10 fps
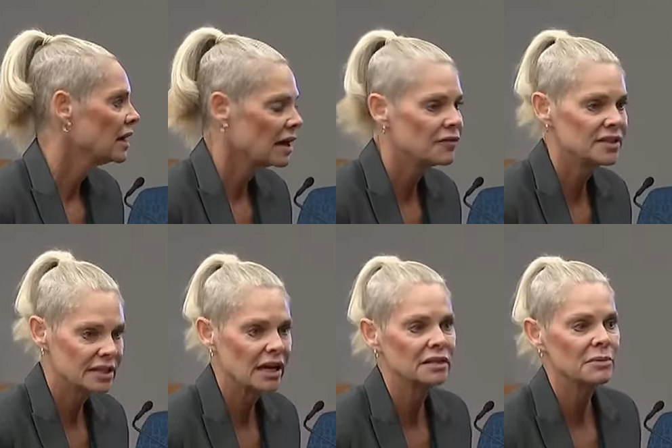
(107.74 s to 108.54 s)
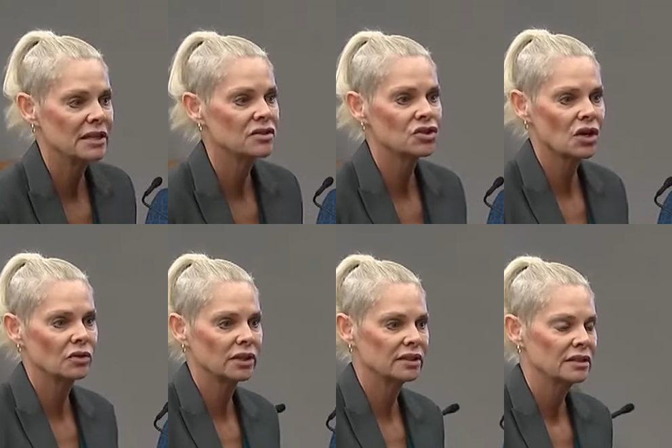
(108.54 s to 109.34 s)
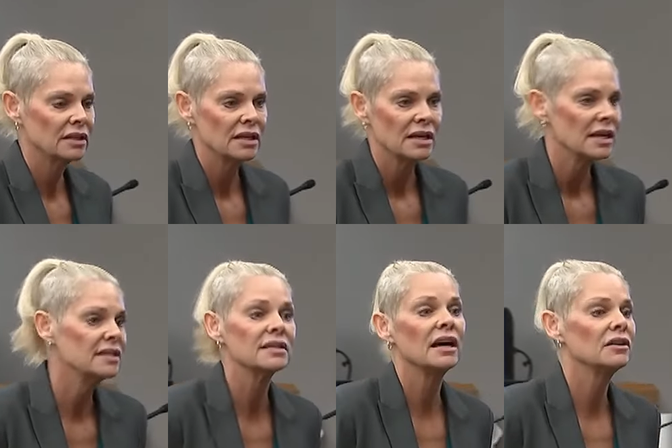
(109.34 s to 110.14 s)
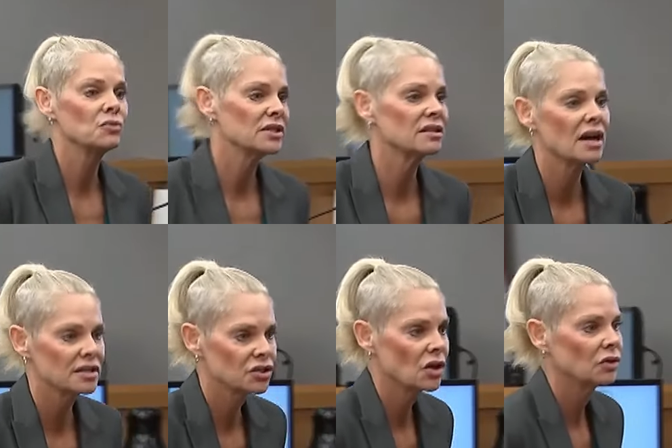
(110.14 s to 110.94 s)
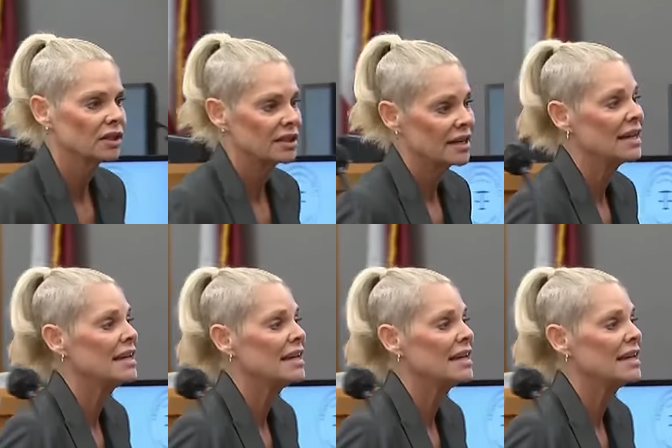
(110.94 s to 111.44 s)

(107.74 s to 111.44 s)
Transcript: of his gun being stolen. The defense admitted in court Wednesday